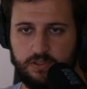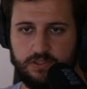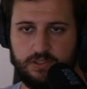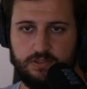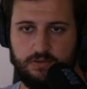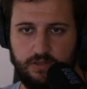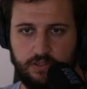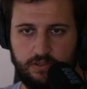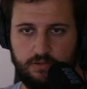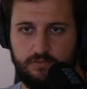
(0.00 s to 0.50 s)

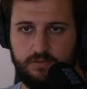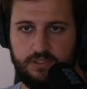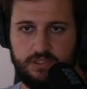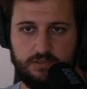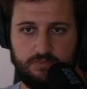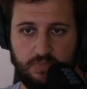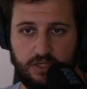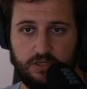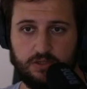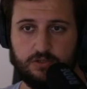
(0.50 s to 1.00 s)
so I don't need
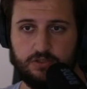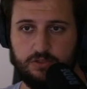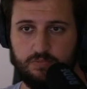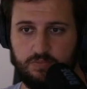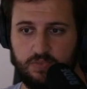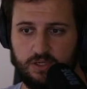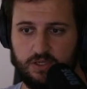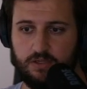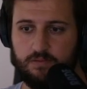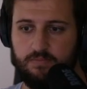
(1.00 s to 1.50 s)
to make a
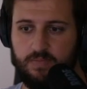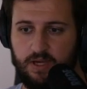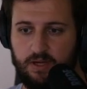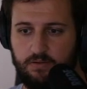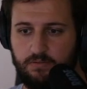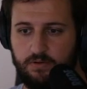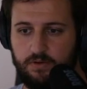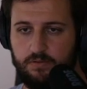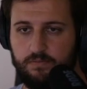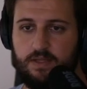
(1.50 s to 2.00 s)
duplicate
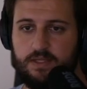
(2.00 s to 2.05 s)
macro.